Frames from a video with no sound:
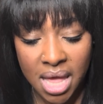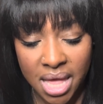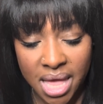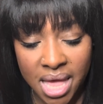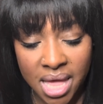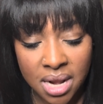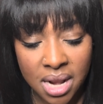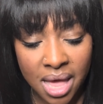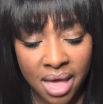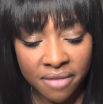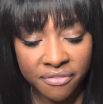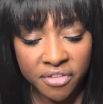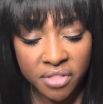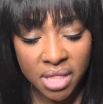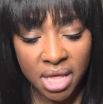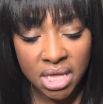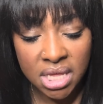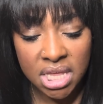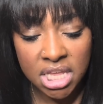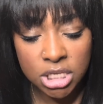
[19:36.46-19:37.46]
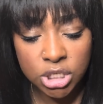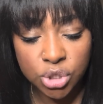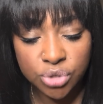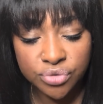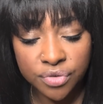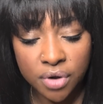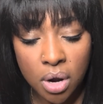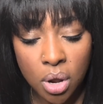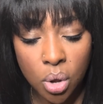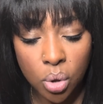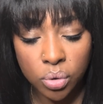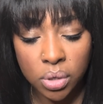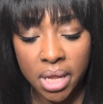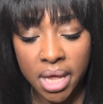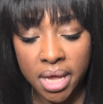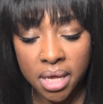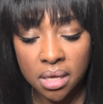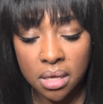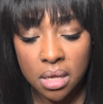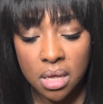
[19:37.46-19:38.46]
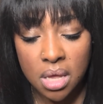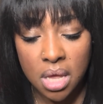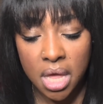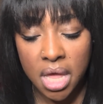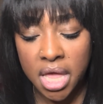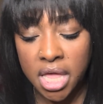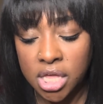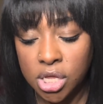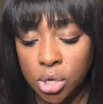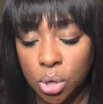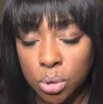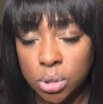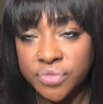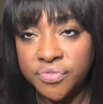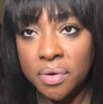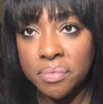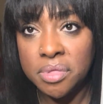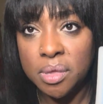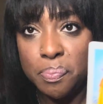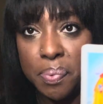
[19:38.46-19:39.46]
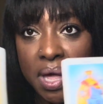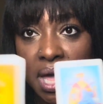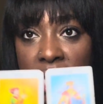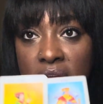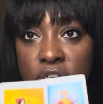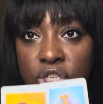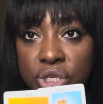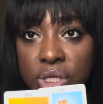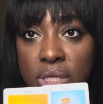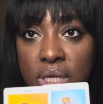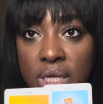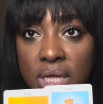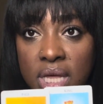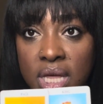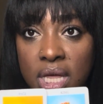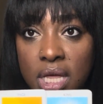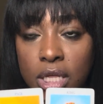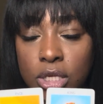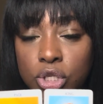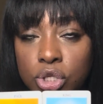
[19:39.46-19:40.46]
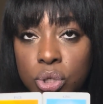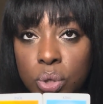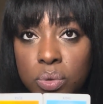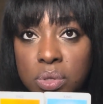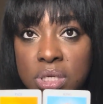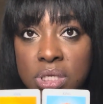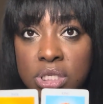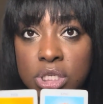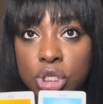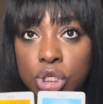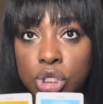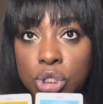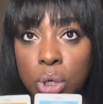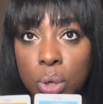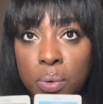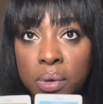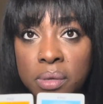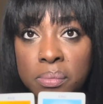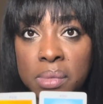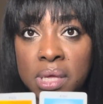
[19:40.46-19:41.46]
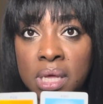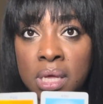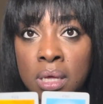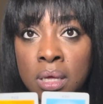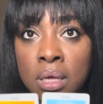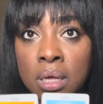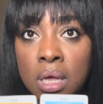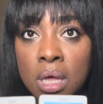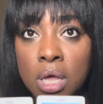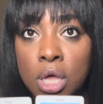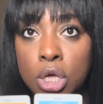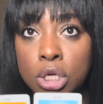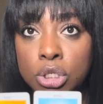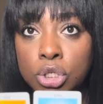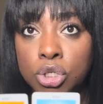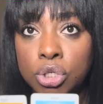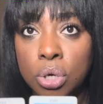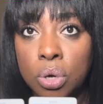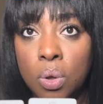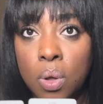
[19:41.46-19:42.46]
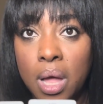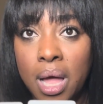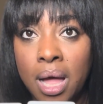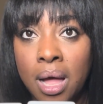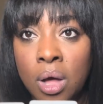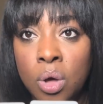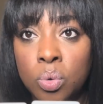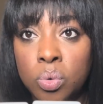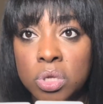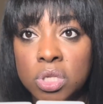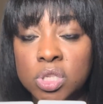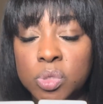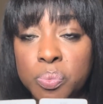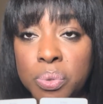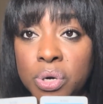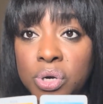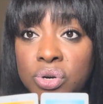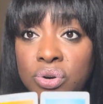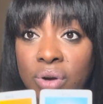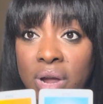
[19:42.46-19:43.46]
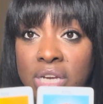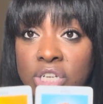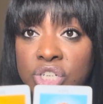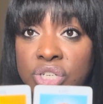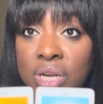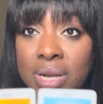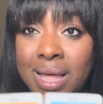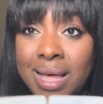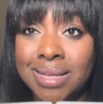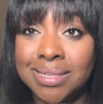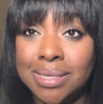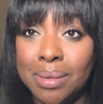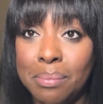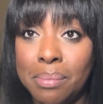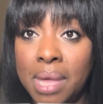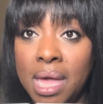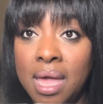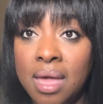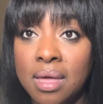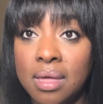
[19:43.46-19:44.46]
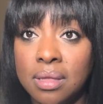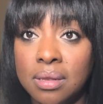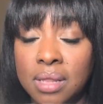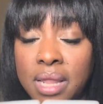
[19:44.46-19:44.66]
And I feel like he's grown. Like, it goes from the Page to the King. So this is showing me Joe Alwyn's progression as a man.